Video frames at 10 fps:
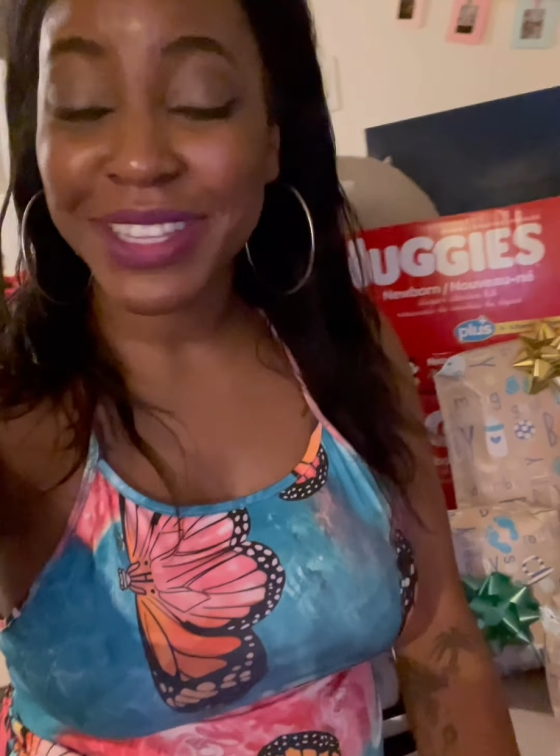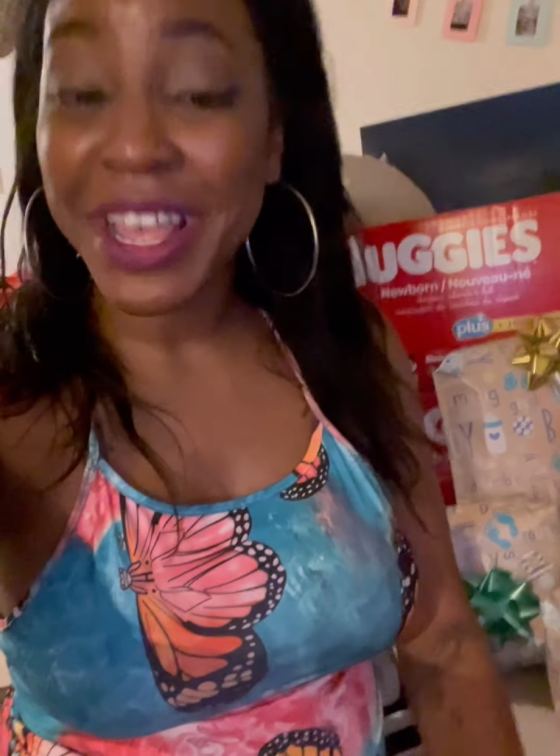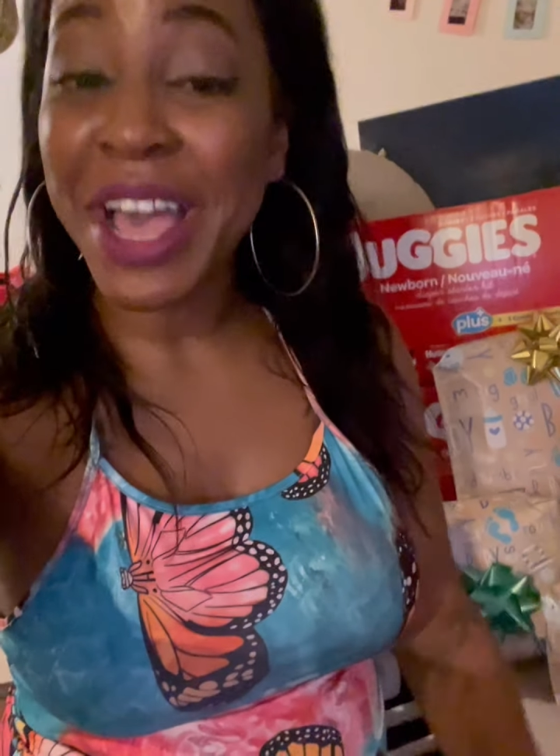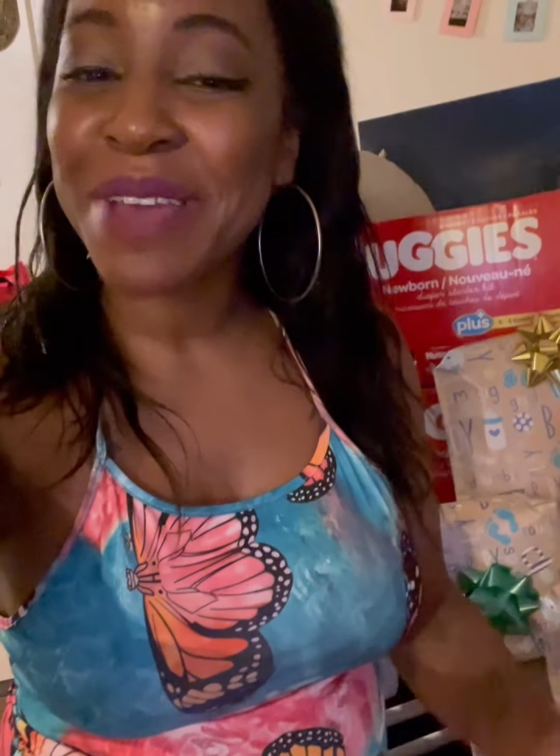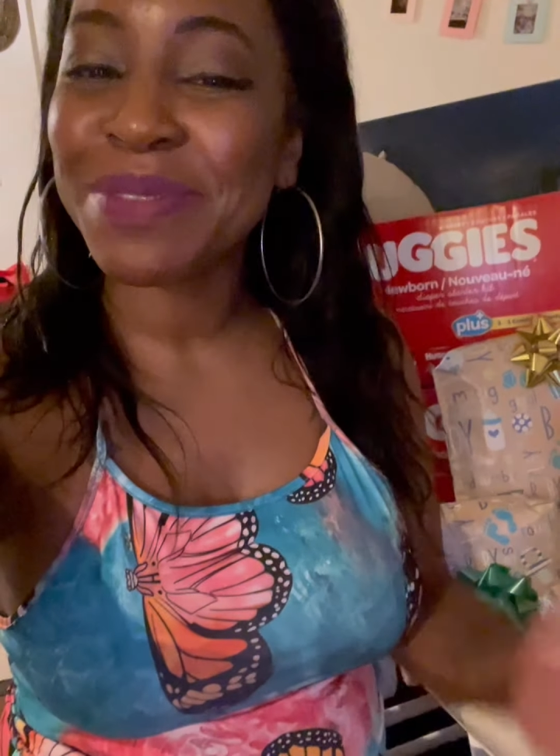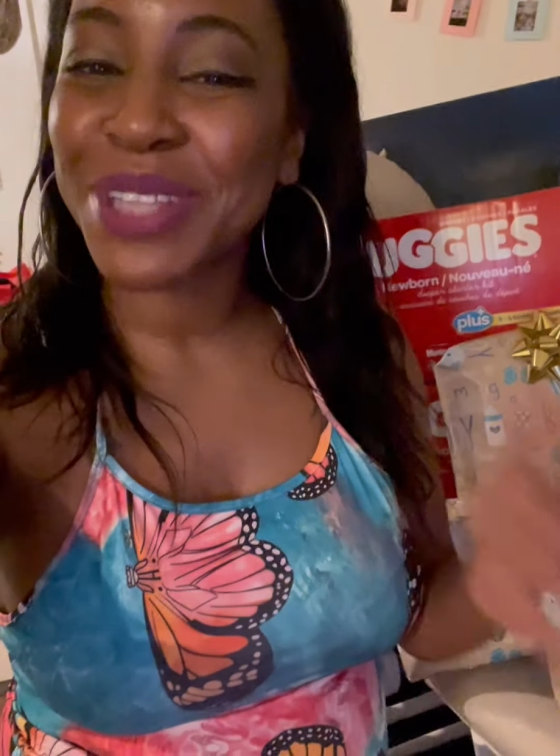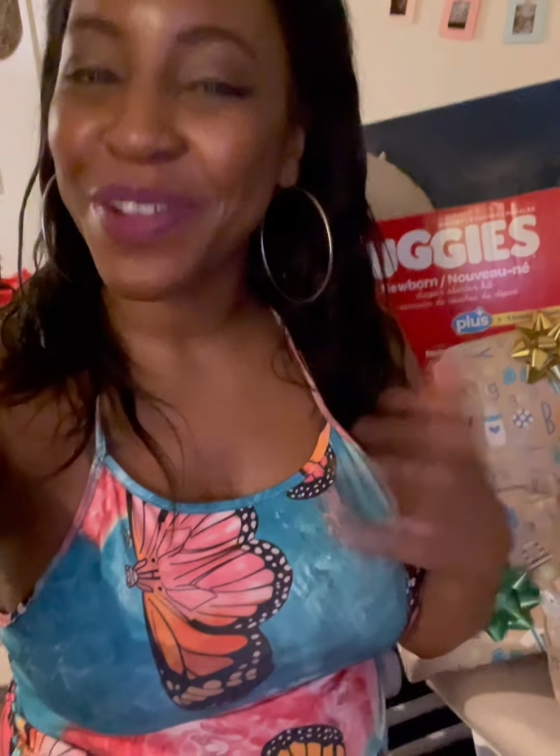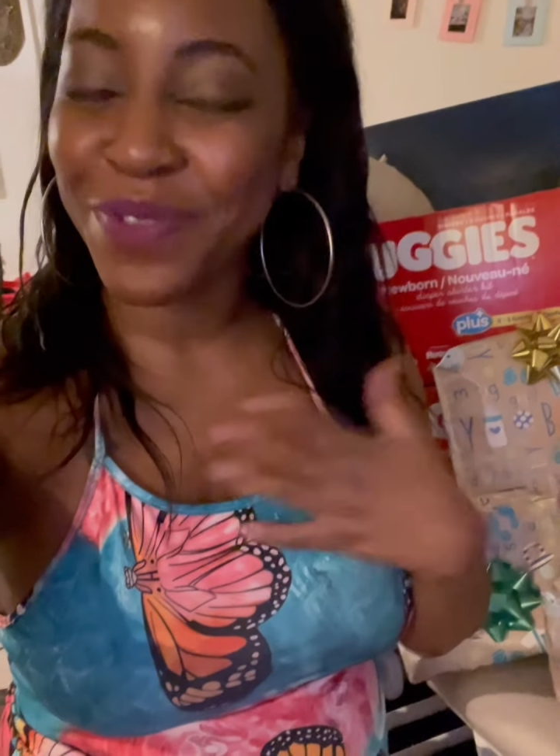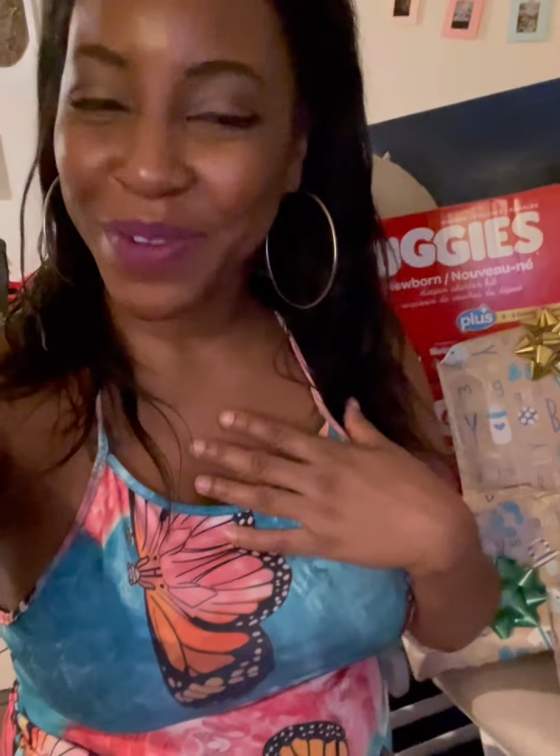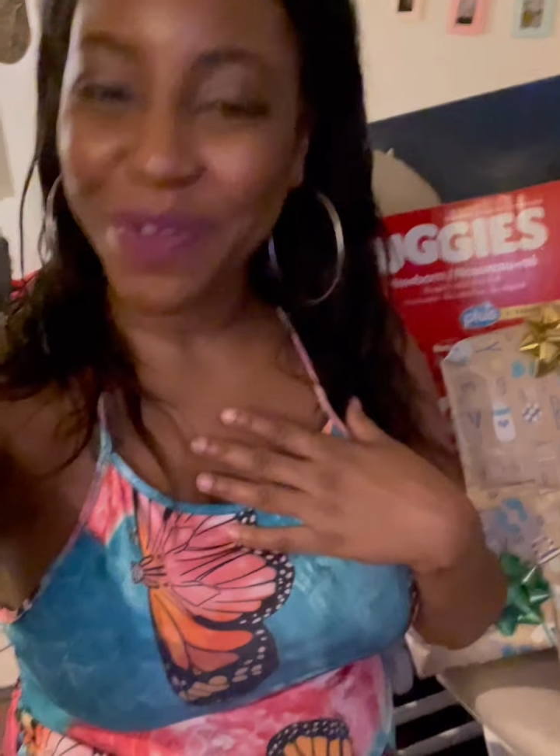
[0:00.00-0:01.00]
I'm
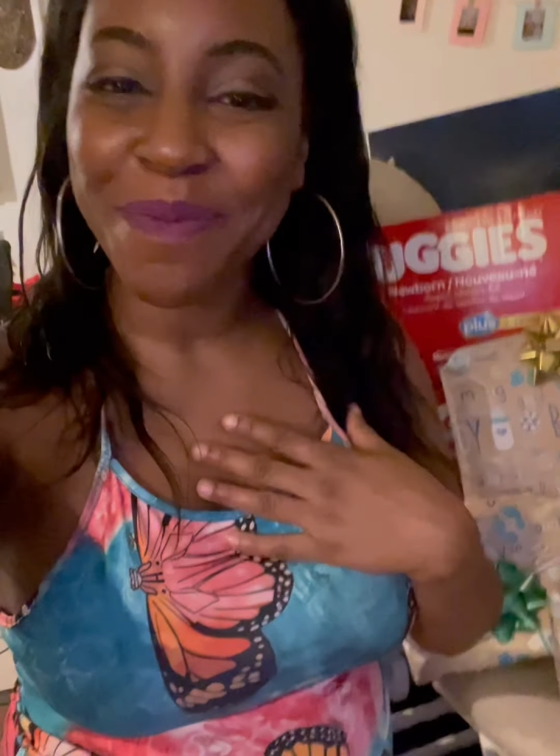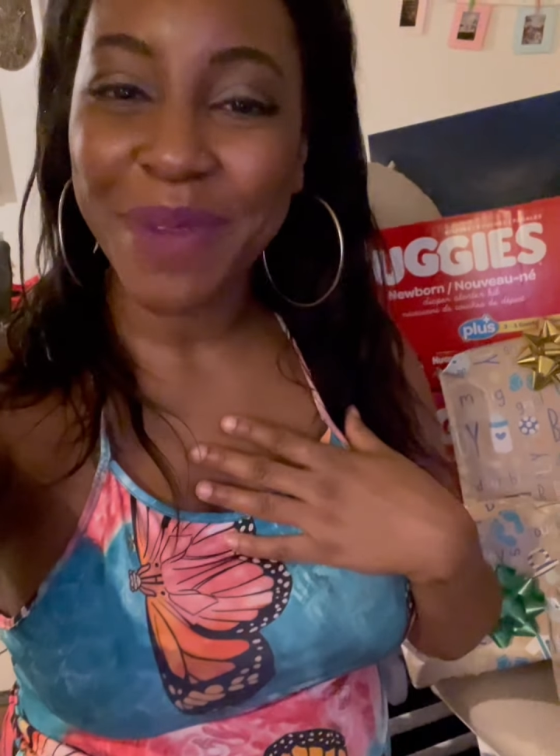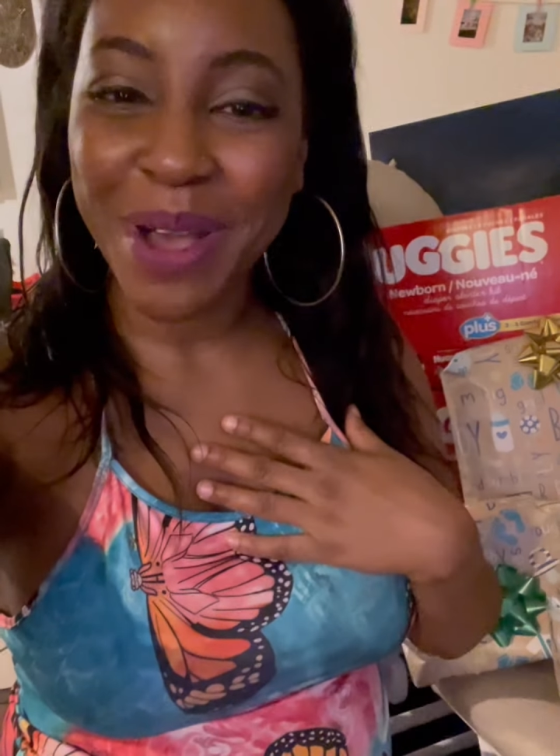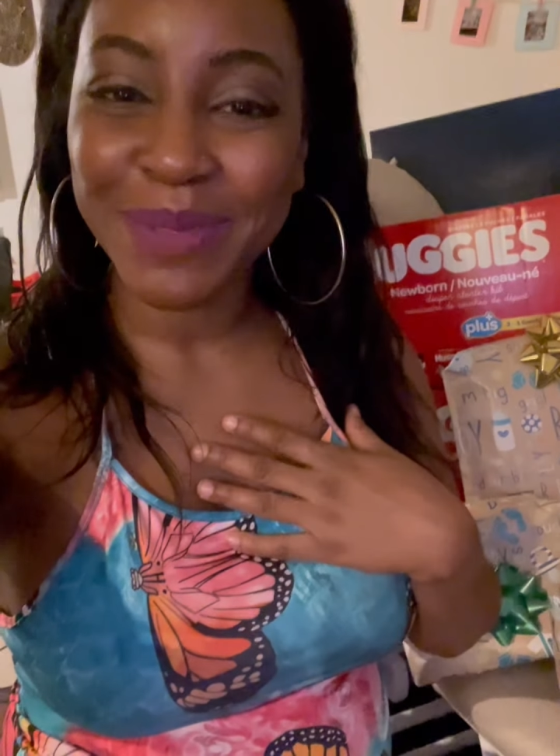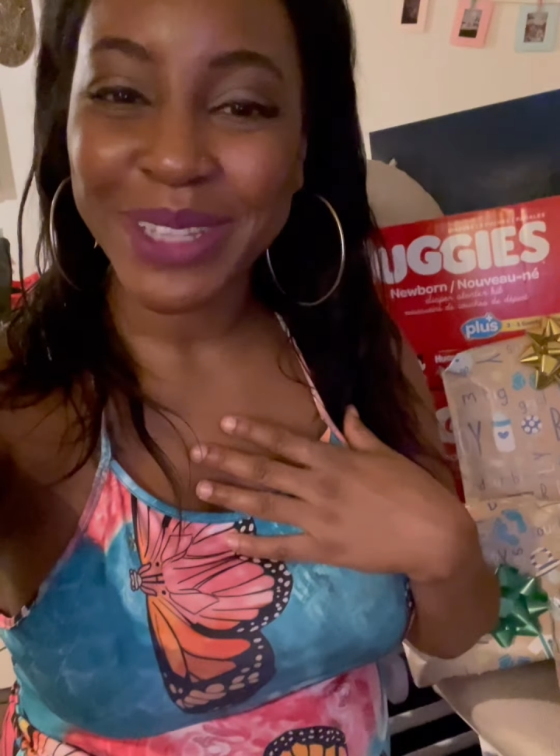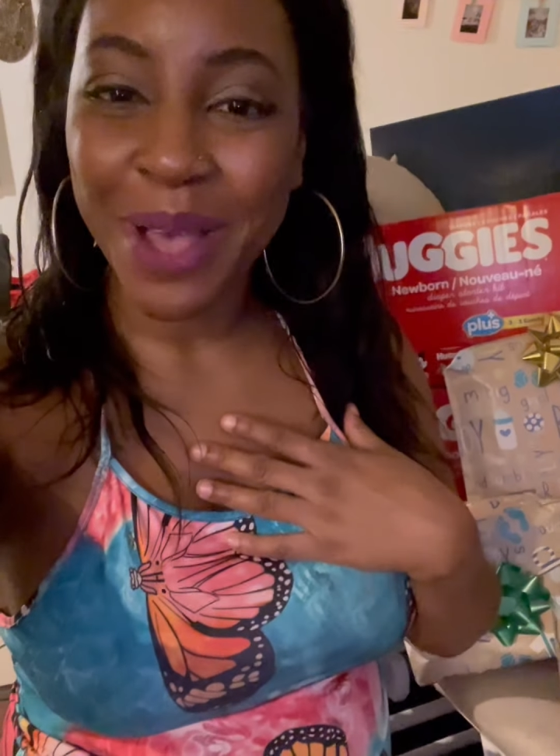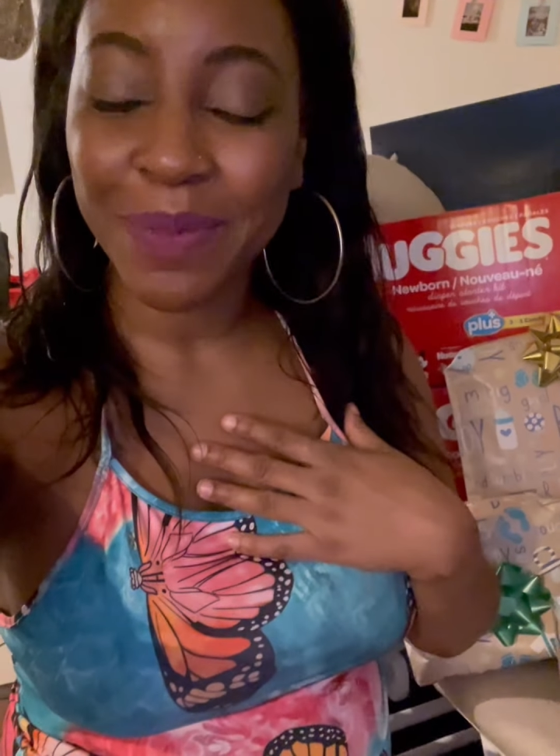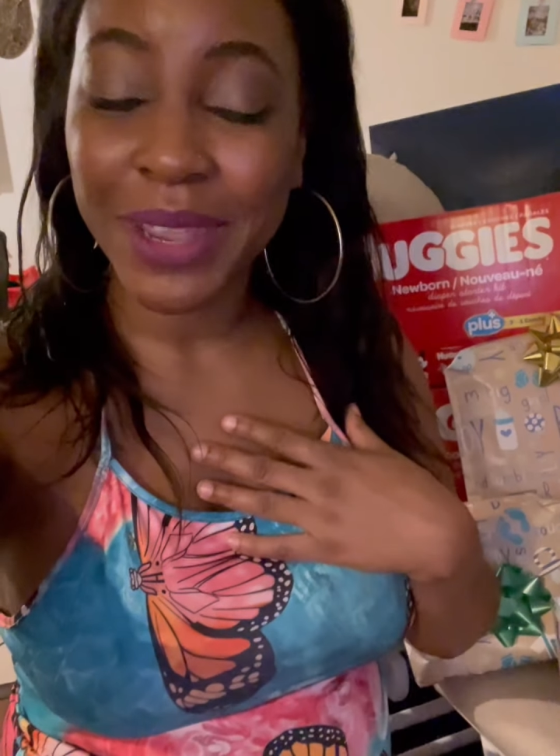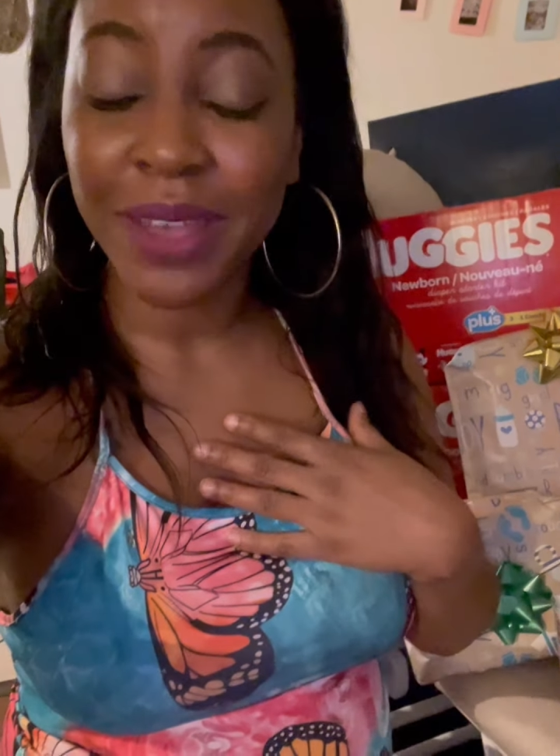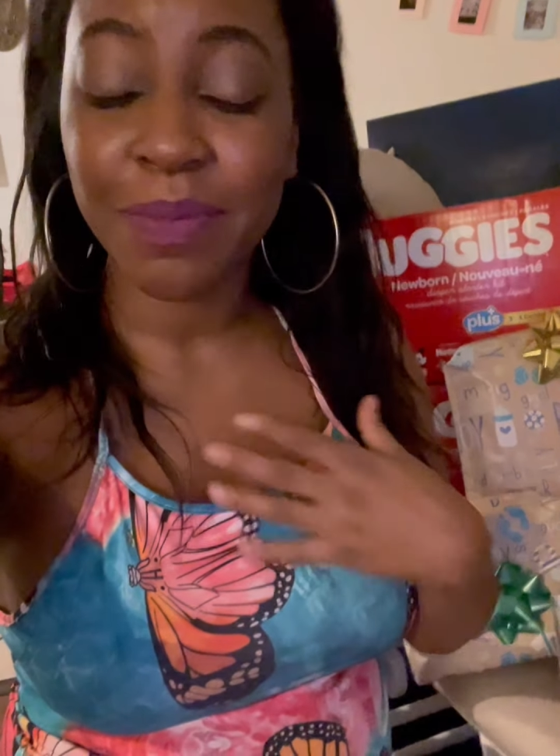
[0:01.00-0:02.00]
suffering from momsomnia,